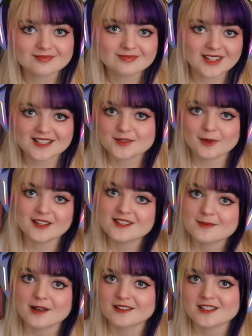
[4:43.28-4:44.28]
that's why
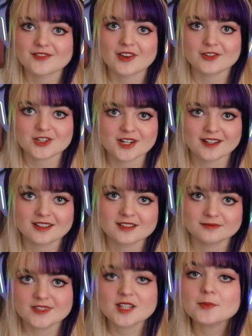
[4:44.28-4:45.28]
he's my least favorite
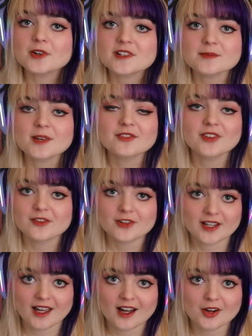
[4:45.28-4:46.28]
chicken. Tipper is my
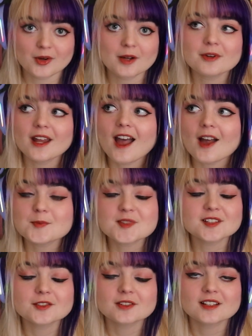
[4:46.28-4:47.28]
favorite cow. I would
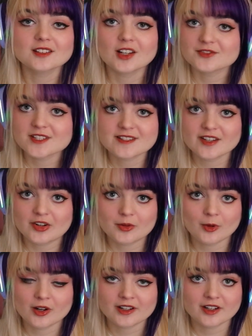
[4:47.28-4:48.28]
absolutely love to see her
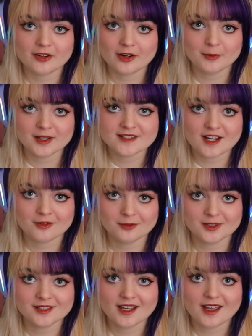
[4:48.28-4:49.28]
walking around my town
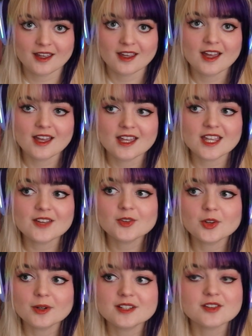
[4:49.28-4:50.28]
one day. Even
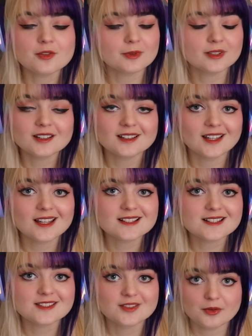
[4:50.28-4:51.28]
though I don't really like
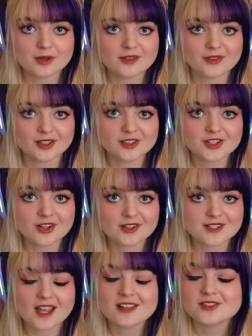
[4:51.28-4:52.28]
snooty
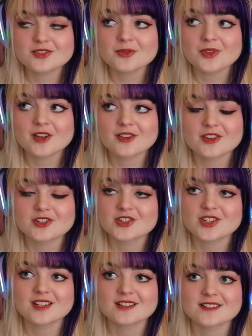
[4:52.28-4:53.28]
villagers, I do think that
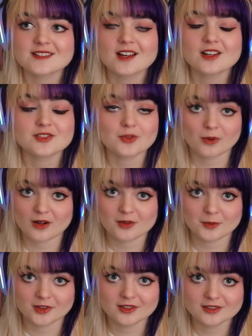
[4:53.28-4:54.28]
she is
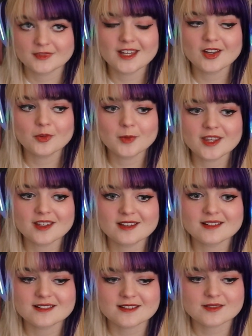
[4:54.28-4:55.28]
adorable. Naomi
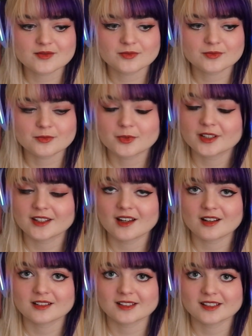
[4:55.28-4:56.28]
is really
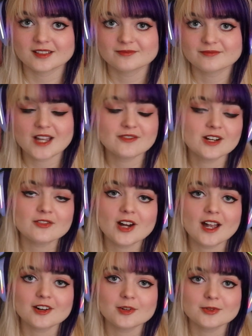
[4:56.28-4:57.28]
ugly. I've never
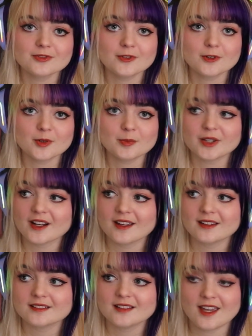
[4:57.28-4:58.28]
had her before, but
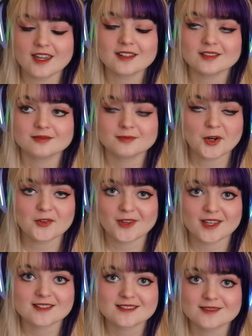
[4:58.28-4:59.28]
I hate her
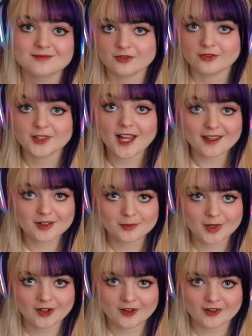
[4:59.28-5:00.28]
face.
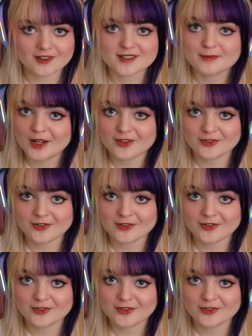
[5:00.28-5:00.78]
Vladimir is my